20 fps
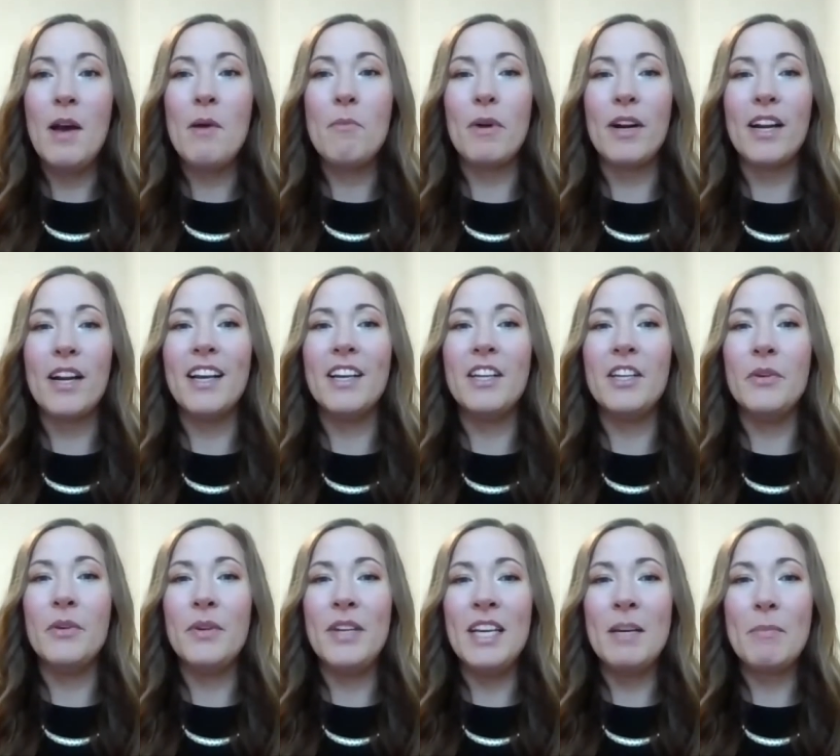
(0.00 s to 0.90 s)
bringing a
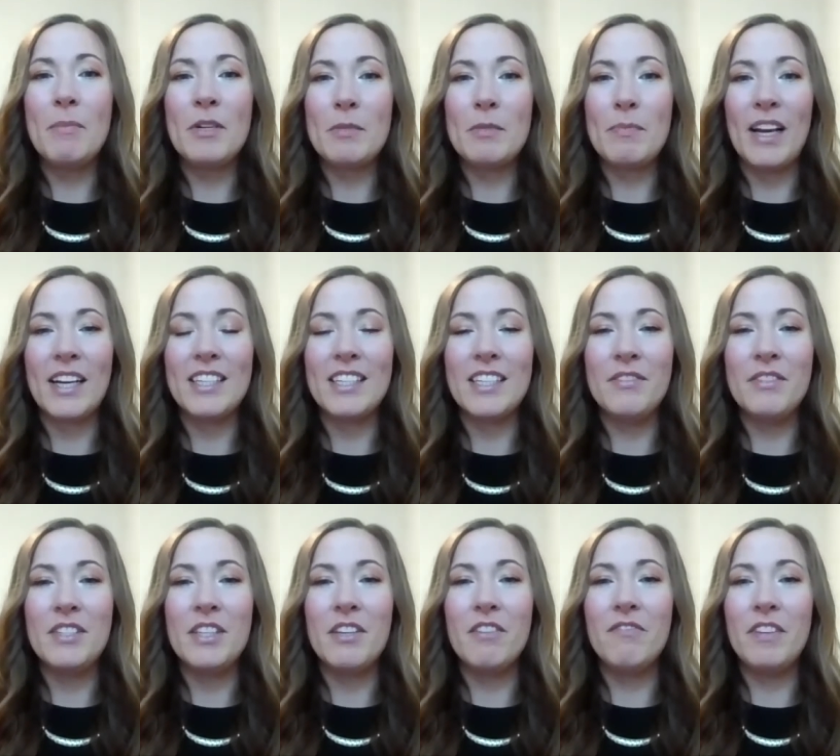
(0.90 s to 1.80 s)
unique perspective
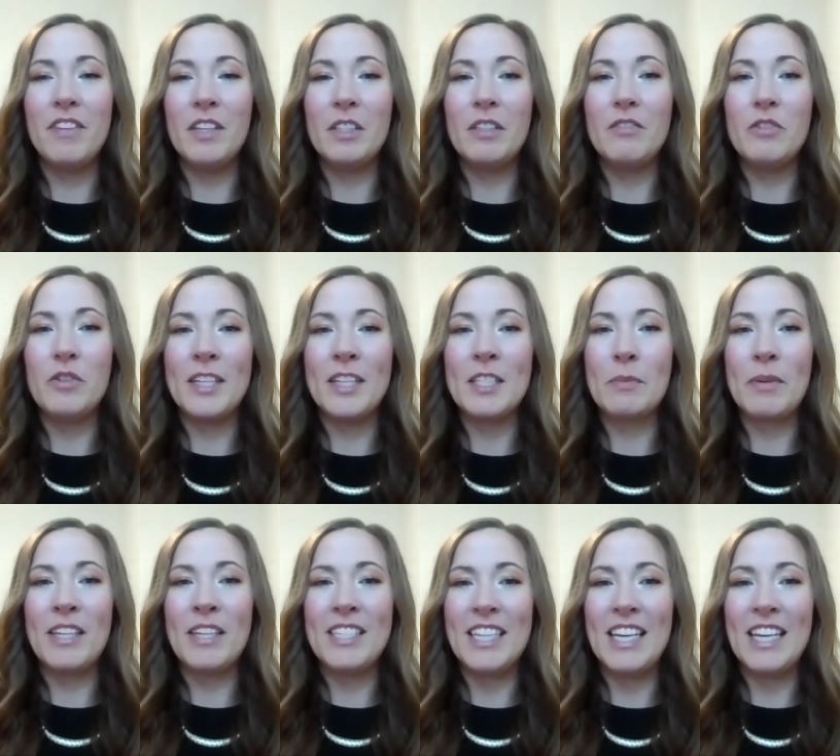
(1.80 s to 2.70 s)
to the field of
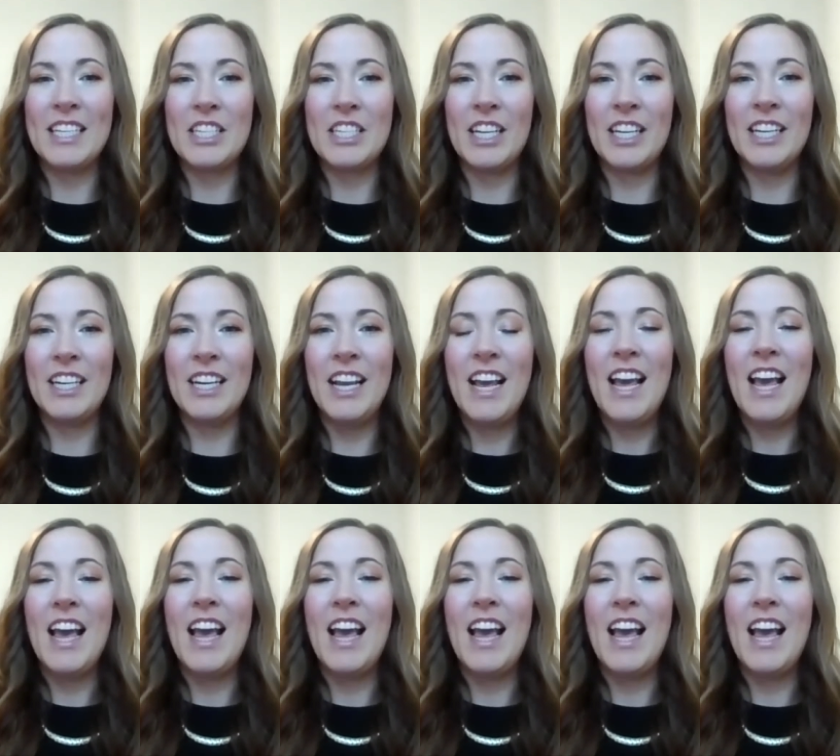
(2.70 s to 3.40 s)
transplantation